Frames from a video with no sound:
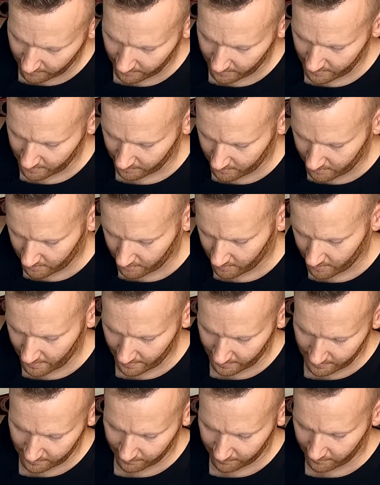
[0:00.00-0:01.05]
nice and tight.
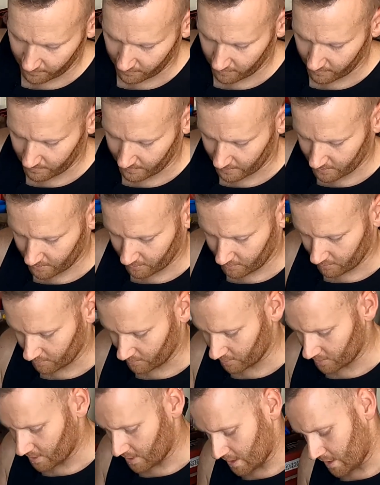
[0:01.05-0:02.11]
That's firm, that's
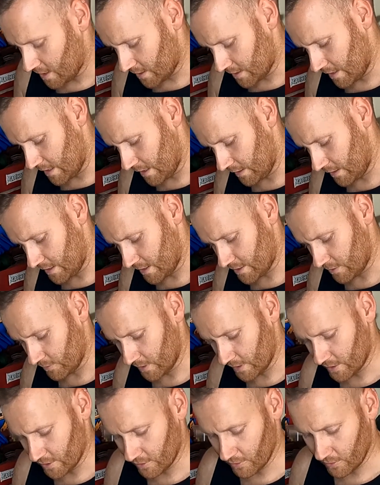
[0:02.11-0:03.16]
good. Now last thing
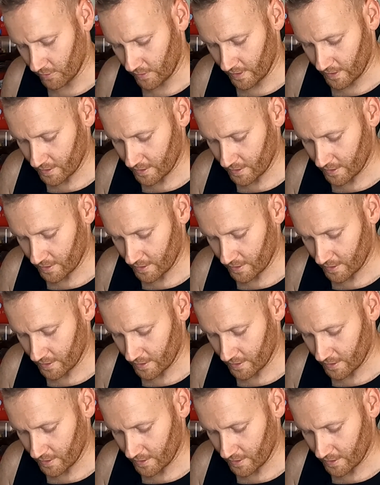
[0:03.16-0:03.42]
we need to do